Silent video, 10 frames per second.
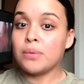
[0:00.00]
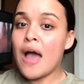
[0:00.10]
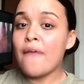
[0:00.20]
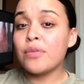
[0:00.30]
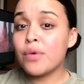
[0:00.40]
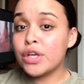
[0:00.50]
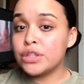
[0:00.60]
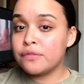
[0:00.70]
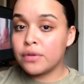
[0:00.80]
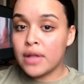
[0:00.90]
But
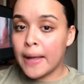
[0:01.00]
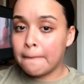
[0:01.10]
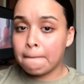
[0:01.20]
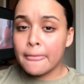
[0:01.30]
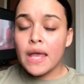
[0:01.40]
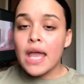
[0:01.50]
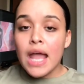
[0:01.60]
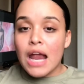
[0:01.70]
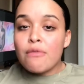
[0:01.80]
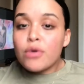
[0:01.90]
afterwards, you feel like,
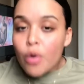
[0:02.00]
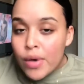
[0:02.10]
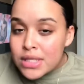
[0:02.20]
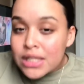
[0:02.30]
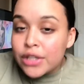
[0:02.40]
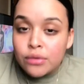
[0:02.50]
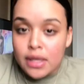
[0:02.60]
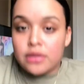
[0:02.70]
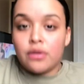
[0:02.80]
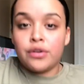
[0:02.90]
everyone always gonna do
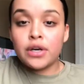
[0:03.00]
that though.